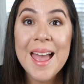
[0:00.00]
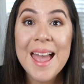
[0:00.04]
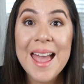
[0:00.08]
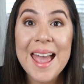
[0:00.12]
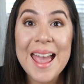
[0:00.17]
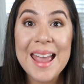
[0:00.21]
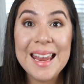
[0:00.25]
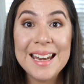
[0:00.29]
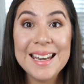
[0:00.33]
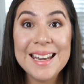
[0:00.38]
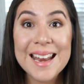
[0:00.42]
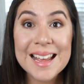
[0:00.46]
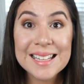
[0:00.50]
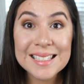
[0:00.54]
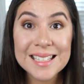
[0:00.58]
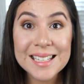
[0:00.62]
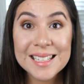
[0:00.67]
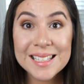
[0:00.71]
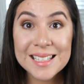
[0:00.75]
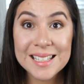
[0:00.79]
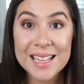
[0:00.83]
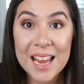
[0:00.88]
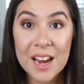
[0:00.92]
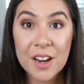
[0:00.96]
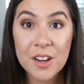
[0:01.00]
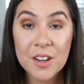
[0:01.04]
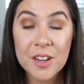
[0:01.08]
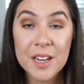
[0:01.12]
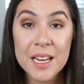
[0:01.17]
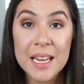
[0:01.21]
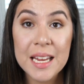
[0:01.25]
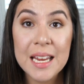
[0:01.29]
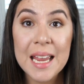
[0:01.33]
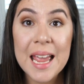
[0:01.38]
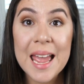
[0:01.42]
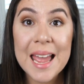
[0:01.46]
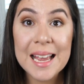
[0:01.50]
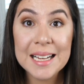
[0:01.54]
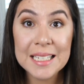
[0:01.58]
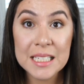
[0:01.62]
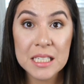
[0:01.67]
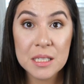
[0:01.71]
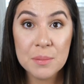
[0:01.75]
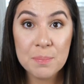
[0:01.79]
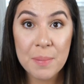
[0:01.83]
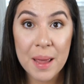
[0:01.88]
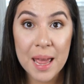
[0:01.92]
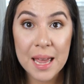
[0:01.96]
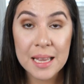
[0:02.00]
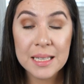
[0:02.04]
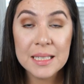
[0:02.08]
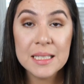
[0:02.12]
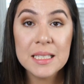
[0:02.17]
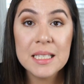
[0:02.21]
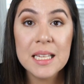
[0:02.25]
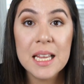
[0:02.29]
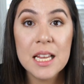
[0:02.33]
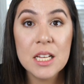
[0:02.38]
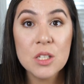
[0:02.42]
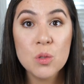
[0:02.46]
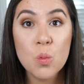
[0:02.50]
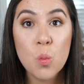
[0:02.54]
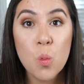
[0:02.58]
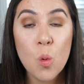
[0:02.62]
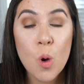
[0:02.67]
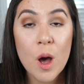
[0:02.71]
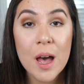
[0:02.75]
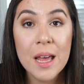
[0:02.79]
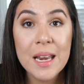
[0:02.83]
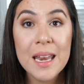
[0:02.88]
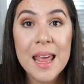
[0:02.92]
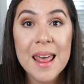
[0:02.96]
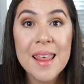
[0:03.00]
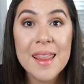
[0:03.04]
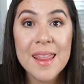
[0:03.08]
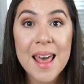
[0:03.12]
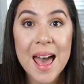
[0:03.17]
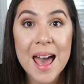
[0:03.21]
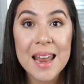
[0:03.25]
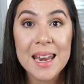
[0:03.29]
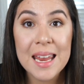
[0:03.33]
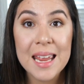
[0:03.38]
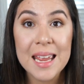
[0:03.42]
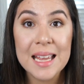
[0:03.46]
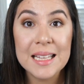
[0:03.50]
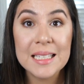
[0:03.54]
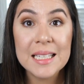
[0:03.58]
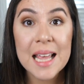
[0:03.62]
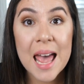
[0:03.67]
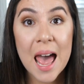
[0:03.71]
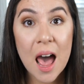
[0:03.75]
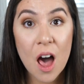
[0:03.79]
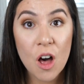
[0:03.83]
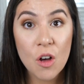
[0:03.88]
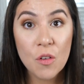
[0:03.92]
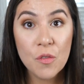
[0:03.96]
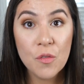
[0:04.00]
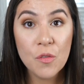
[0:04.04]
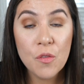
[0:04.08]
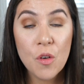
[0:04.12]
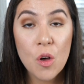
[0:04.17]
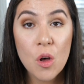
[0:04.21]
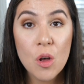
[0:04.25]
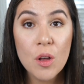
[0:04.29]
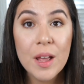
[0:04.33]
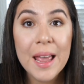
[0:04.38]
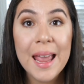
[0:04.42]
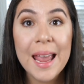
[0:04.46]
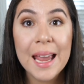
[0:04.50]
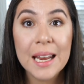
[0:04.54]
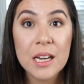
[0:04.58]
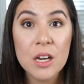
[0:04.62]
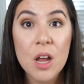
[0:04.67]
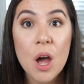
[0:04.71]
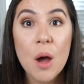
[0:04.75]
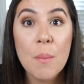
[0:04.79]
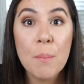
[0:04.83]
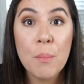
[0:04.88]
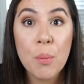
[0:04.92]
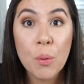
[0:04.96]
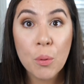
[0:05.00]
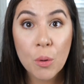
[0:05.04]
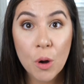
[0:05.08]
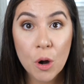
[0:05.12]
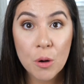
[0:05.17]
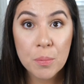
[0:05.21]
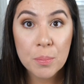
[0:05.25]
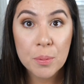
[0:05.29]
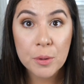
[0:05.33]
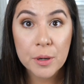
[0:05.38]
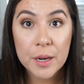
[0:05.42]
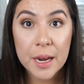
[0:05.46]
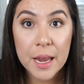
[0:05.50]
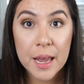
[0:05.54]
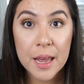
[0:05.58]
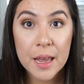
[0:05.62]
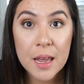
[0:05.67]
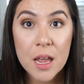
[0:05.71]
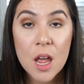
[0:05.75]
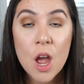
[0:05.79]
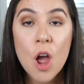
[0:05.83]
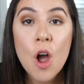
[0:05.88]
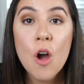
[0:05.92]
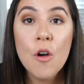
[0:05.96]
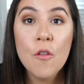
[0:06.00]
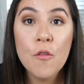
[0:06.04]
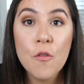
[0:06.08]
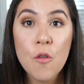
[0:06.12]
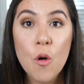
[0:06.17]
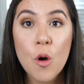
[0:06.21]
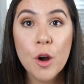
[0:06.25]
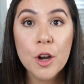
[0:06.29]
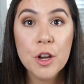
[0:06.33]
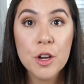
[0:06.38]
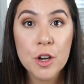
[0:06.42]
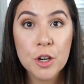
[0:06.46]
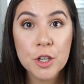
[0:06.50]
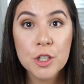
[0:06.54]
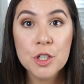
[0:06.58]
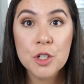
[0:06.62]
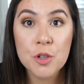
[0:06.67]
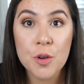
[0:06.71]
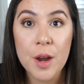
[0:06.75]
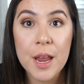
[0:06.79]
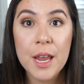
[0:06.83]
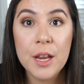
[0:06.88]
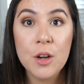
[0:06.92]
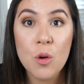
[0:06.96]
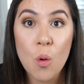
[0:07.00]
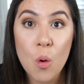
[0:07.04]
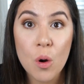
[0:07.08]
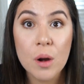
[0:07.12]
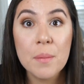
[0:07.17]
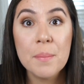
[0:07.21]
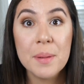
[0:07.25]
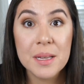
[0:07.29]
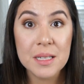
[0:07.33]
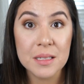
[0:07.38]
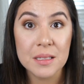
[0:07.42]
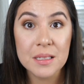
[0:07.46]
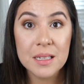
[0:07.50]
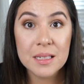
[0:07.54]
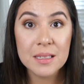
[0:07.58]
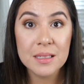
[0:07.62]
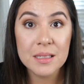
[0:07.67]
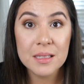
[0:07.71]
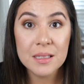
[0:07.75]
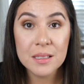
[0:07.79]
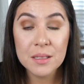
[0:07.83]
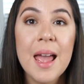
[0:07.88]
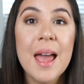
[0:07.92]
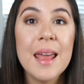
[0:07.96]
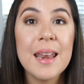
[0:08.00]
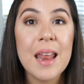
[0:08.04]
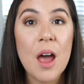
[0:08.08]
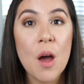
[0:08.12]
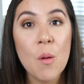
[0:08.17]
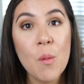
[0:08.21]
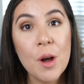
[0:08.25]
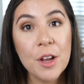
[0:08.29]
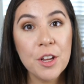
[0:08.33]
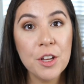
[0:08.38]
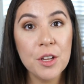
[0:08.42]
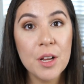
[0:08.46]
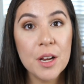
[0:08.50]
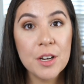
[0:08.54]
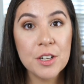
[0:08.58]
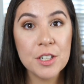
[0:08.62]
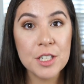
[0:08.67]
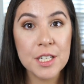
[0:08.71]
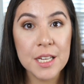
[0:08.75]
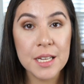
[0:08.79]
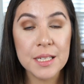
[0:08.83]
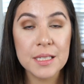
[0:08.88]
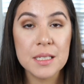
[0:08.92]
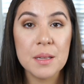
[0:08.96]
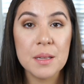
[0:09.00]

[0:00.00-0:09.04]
A necessary expense is one that is helpful and appropriate for your trade or business. Now I want you to understand